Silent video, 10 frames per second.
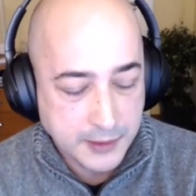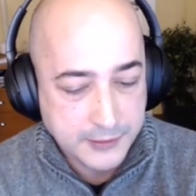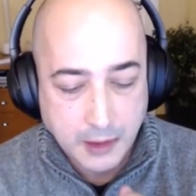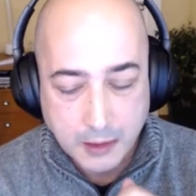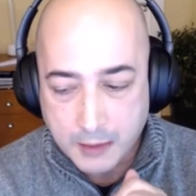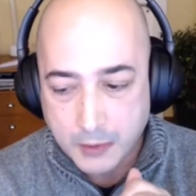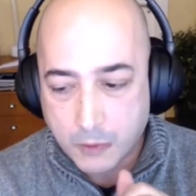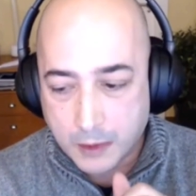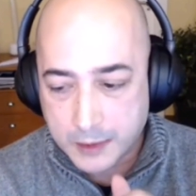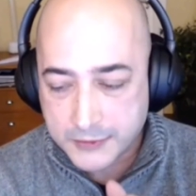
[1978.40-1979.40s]
not how it
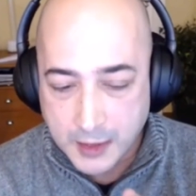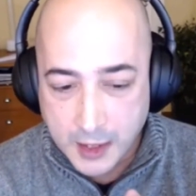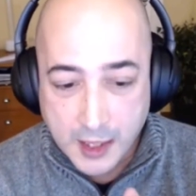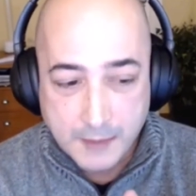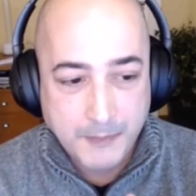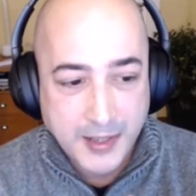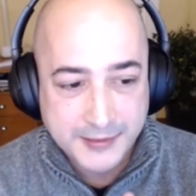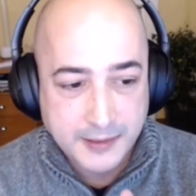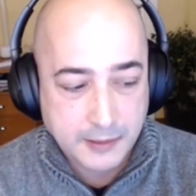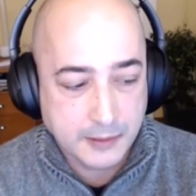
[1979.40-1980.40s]
works.
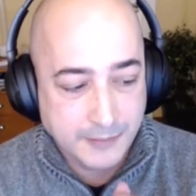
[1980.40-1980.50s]
But